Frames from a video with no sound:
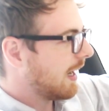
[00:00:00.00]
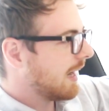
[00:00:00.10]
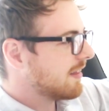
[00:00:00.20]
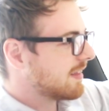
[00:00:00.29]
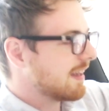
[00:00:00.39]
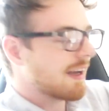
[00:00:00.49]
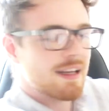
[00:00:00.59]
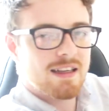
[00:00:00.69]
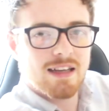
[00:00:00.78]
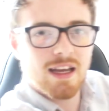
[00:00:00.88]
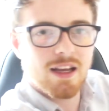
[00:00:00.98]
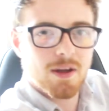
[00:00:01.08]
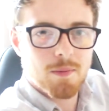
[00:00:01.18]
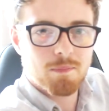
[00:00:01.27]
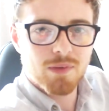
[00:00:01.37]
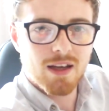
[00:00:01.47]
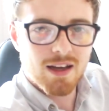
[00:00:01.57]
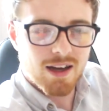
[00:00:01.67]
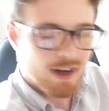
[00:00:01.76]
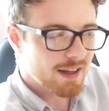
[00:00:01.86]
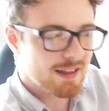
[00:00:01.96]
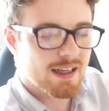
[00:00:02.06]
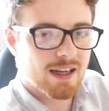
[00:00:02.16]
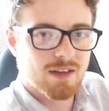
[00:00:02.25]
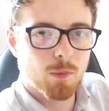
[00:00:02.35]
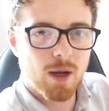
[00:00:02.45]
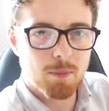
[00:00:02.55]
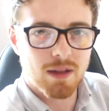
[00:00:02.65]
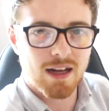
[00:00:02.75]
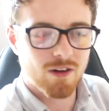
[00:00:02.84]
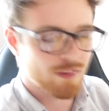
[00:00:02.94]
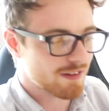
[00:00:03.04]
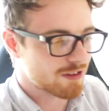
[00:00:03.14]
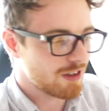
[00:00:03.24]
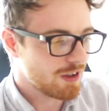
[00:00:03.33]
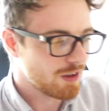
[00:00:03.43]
I think I can, um, I think I can wear black on this